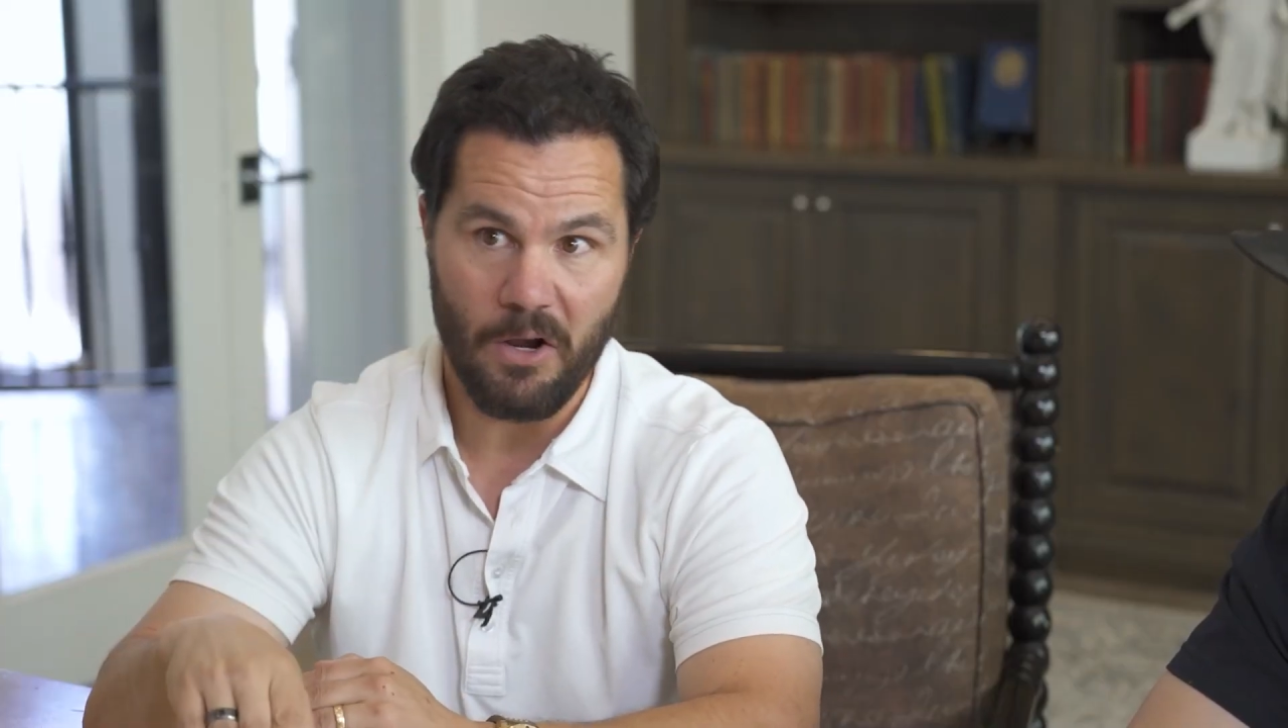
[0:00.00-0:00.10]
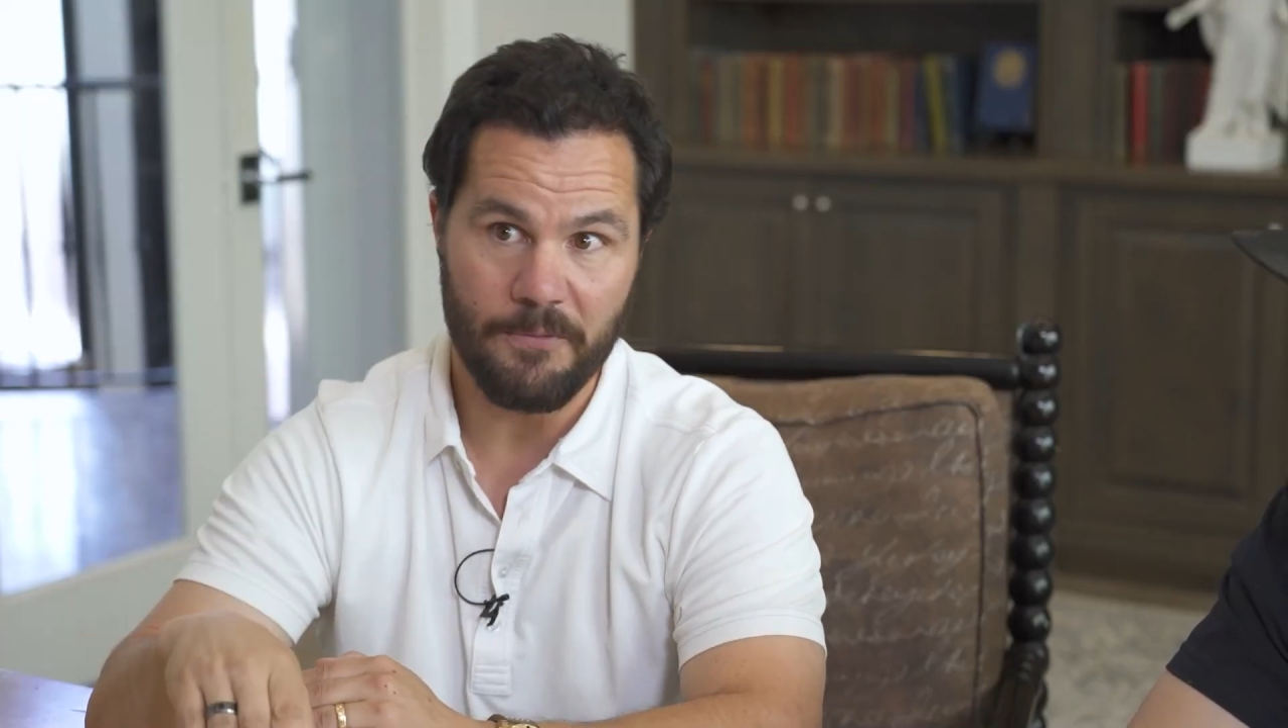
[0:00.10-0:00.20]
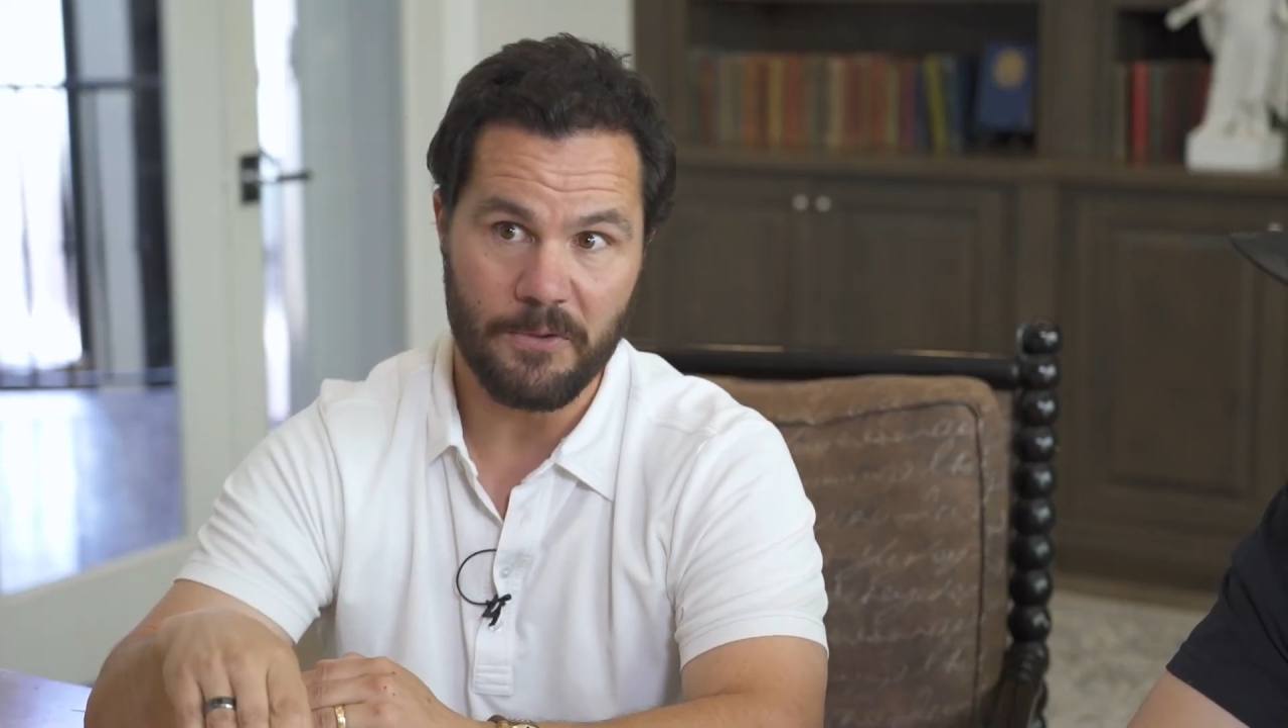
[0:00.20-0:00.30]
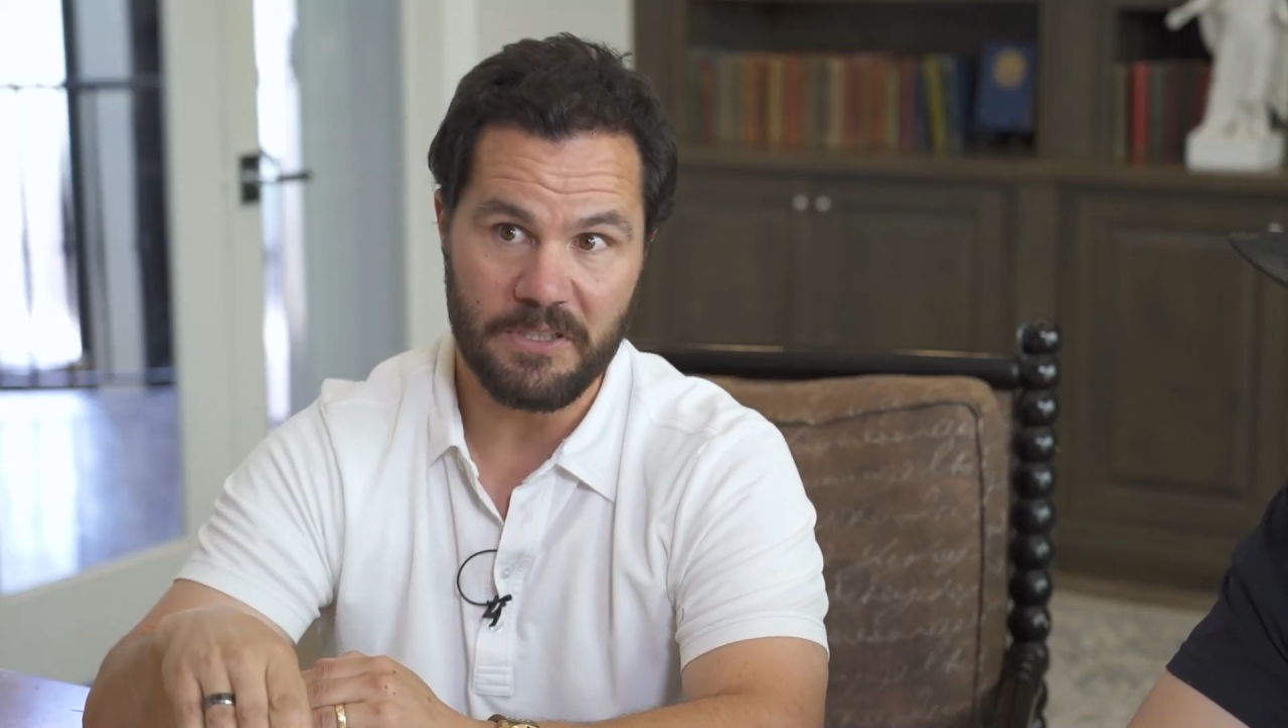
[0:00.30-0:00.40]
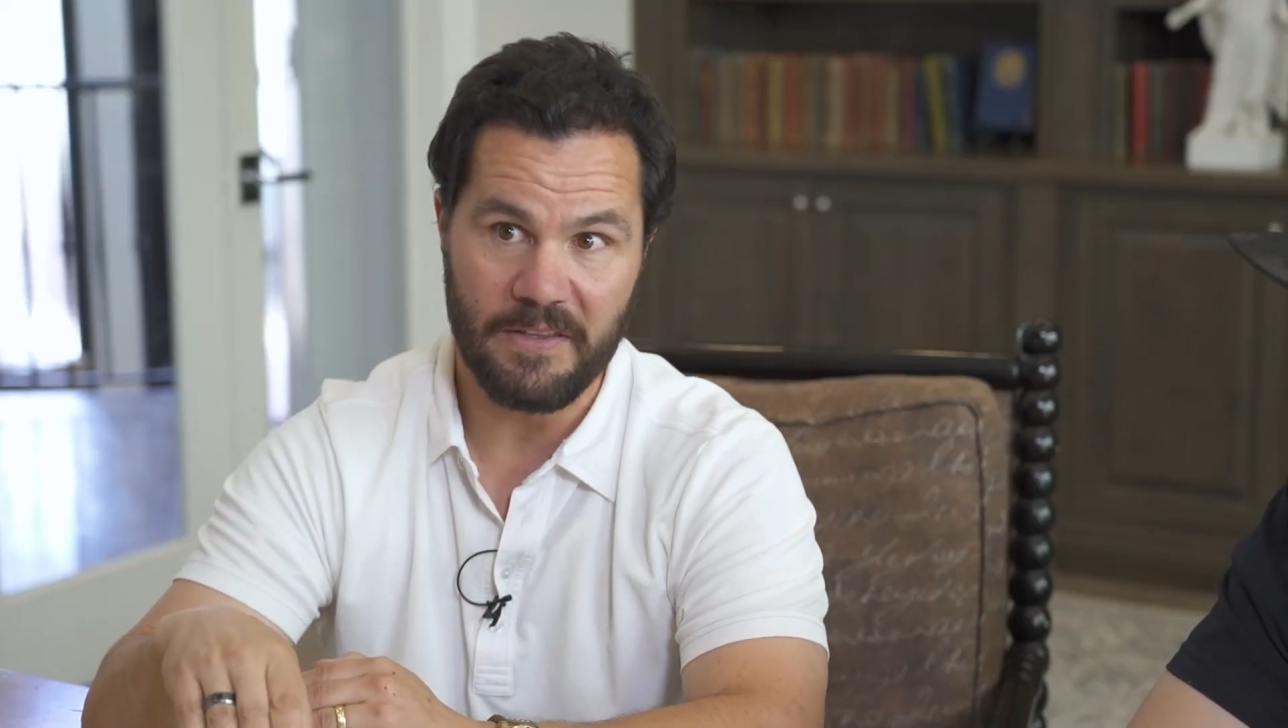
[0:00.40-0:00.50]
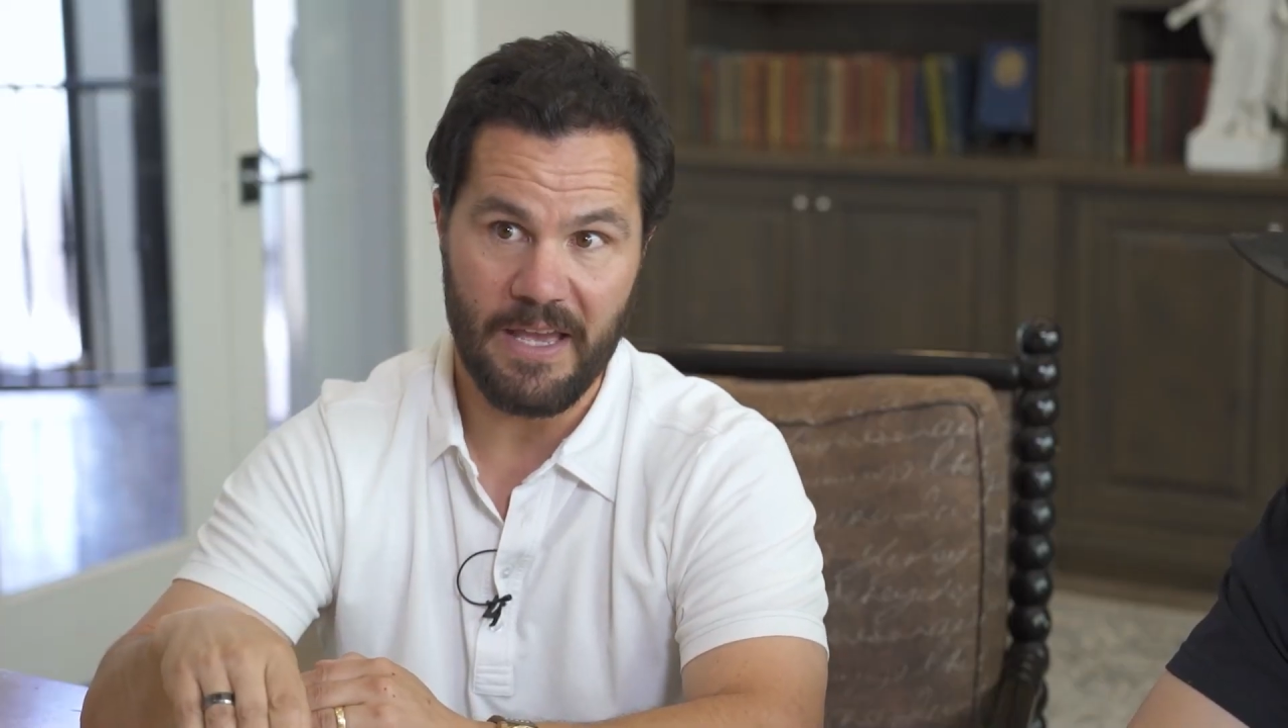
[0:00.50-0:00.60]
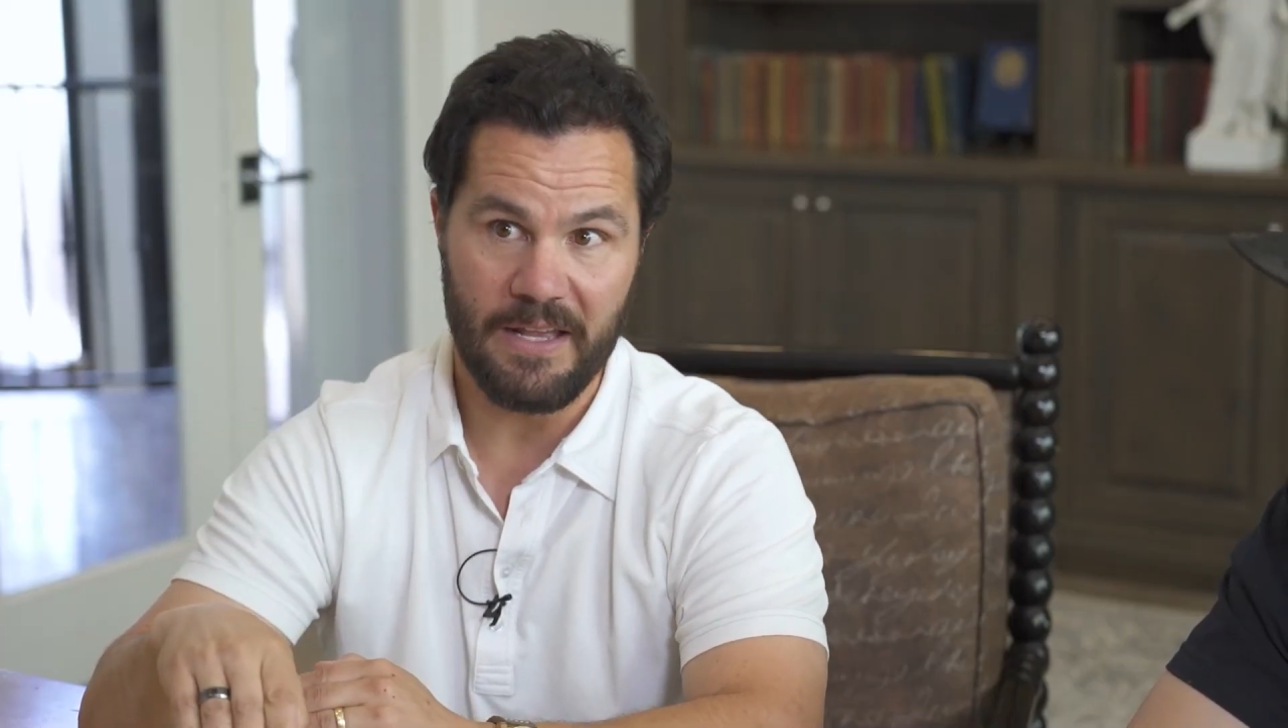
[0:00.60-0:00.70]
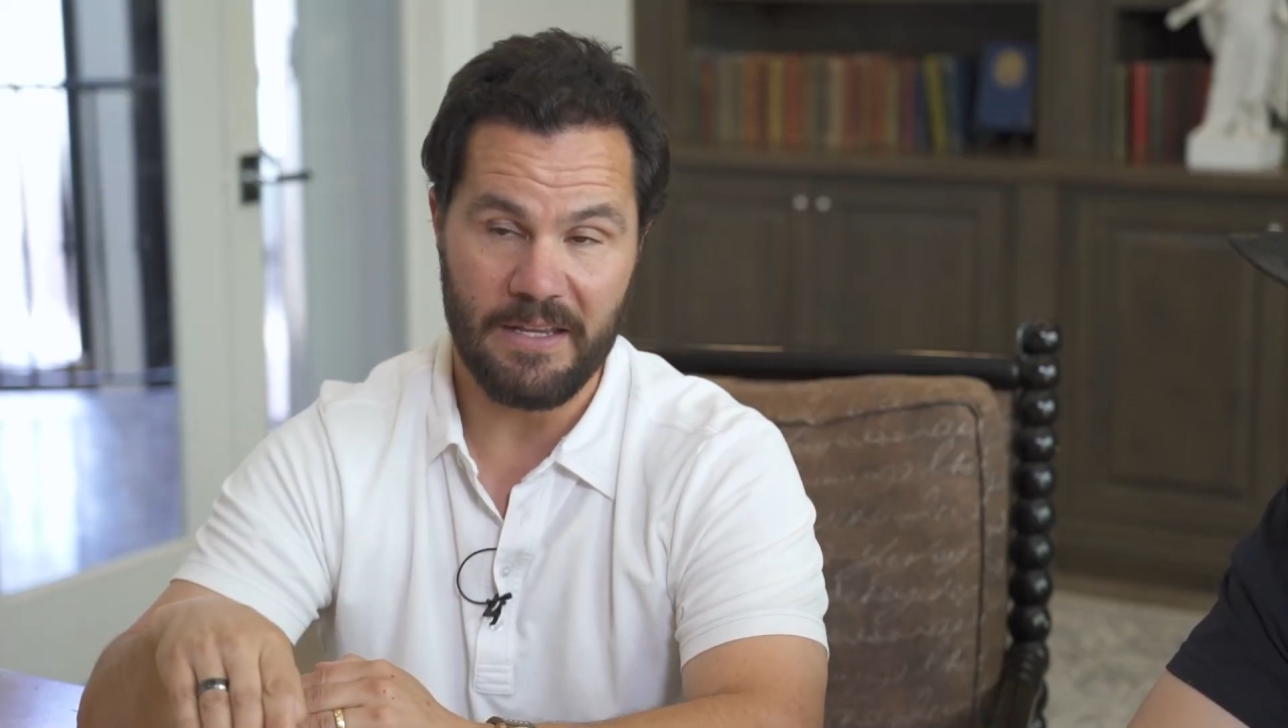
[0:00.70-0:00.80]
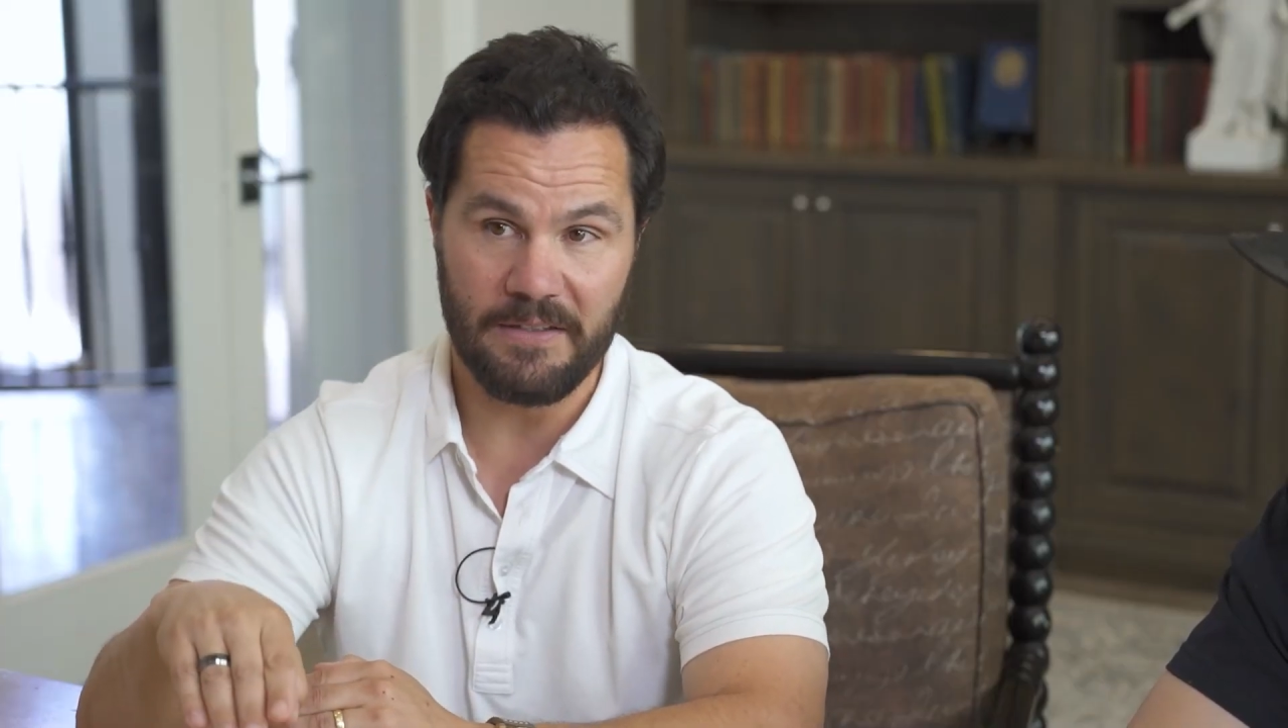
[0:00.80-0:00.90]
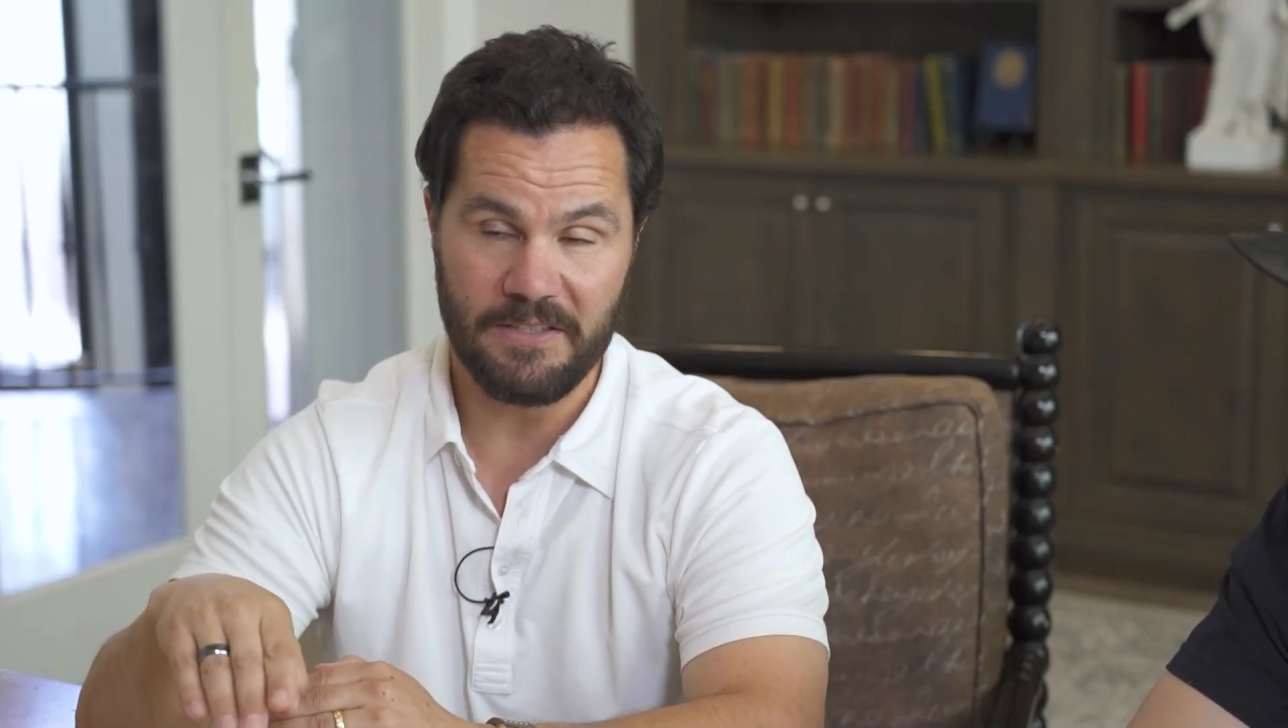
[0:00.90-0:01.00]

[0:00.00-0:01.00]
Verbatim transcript: offer to that